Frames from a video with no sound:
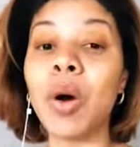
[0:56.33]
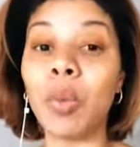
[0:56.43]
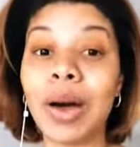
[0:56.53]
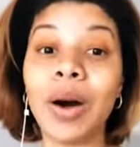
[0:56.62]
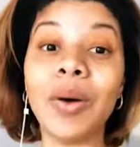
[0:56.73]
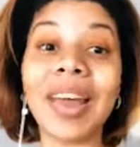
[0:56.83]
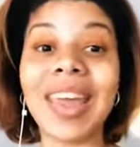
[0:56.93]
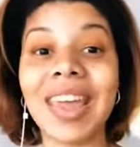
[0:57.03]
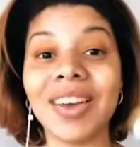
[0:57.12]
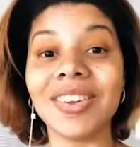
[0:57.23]
Well,
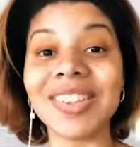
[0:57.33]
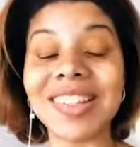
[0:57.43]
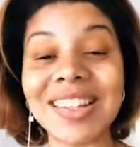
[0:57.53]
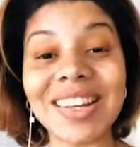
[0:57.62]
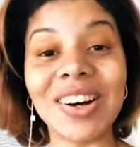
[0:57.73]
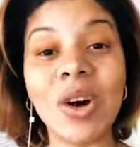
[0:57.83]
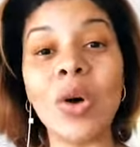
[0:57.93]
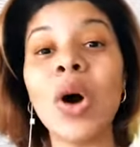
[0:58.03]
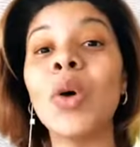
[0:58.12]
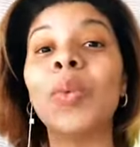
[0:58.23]
here's the
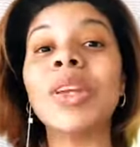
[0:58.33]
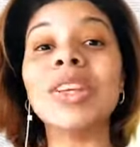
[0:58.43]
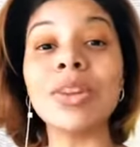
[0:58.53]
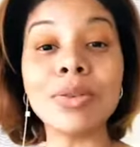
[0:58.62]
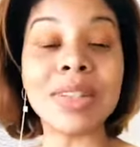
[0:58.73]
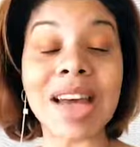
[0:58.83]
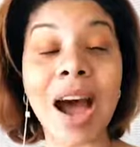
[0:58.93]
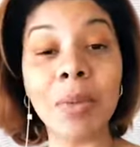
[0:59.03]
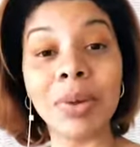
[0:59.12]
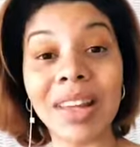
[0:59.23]
deal. When you
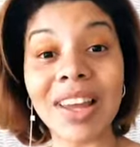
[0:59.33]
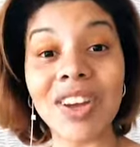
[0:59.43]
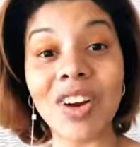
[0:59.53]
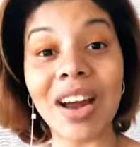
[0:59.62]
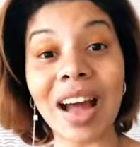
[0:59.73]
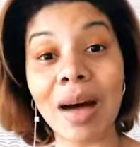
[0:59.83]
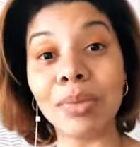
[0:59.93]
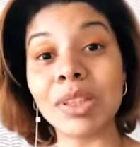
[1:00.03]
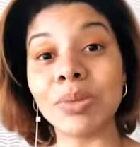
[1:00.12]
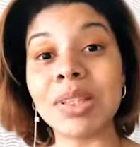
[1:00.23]
downplay your
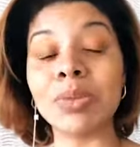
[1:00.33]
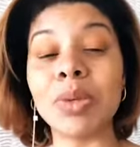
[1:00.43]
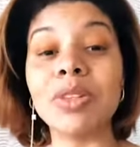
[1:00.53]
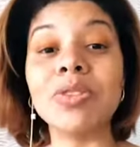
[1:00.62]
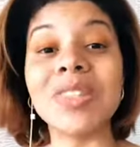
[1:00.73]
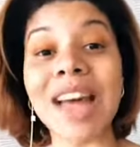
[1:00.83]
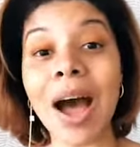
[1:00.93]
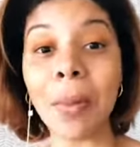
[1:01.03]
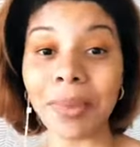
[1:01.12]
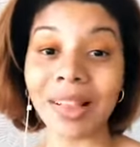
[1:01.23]
accomplishments, when you
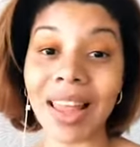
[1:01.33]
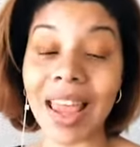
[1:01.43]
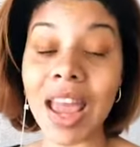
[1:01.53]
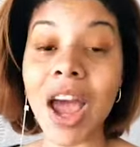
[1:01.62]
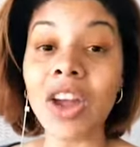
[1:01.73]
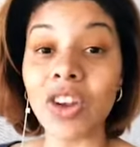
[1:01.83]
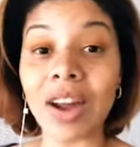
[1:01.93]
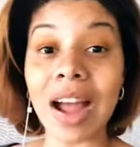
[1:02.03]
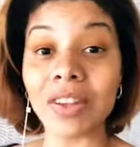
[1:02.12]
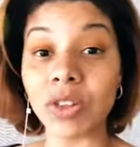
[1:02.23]
downplay your
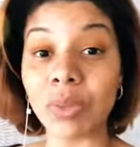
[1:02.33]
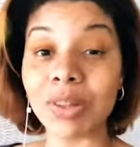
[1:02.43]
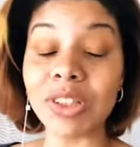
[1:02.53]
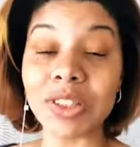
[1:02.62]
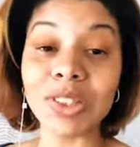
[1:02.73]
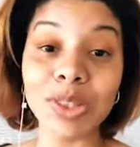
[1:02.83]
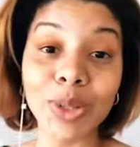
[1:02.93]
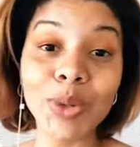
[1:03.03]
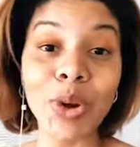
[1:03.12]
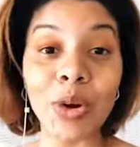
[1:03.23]
contributions to your